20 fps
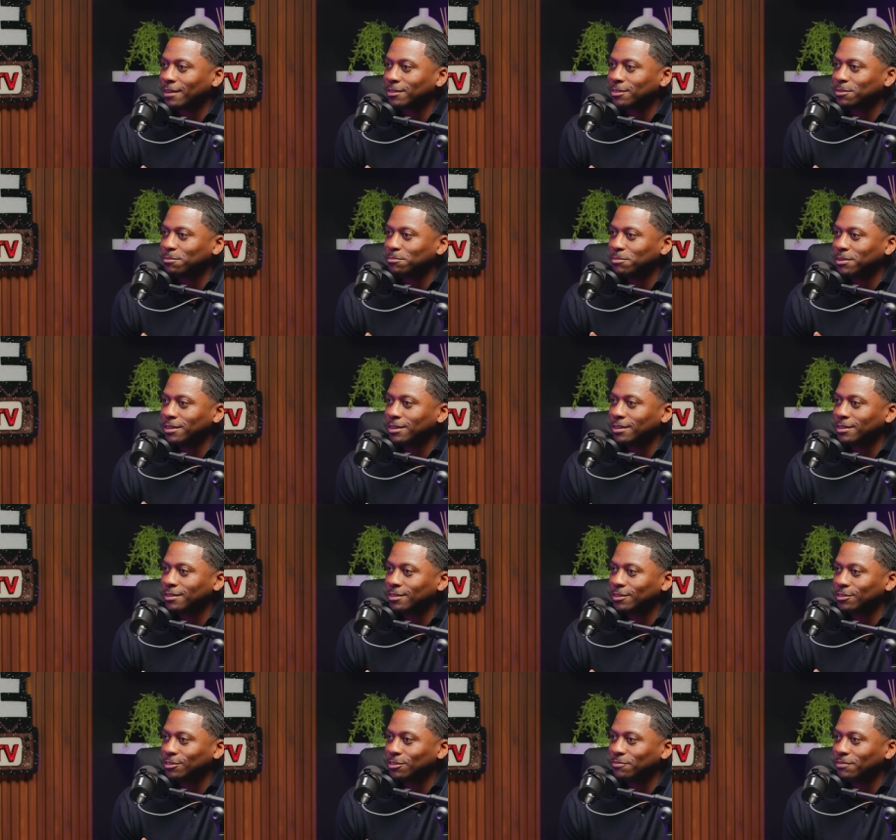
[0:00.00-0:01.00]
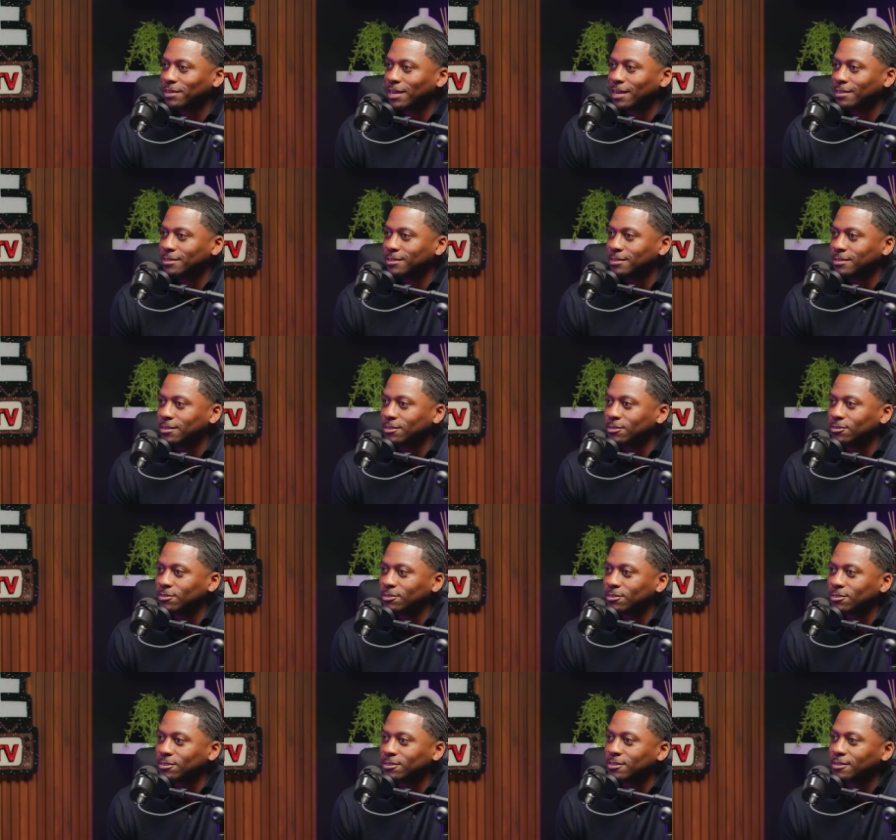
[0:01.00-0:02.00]
to being their divine selves?
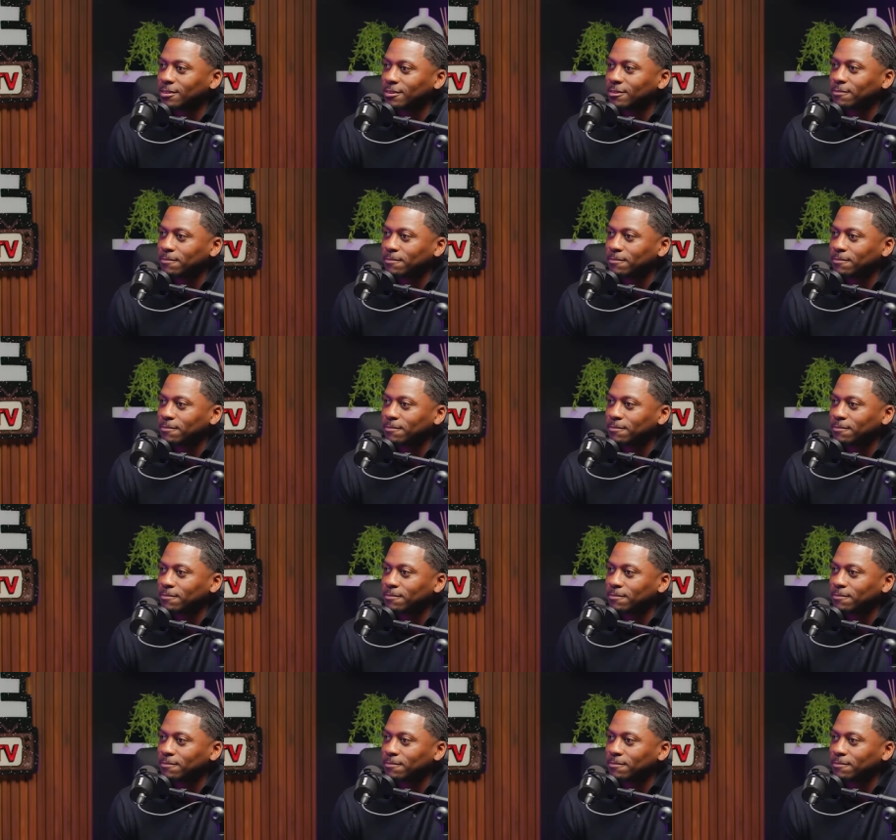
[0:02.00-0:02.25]
Right,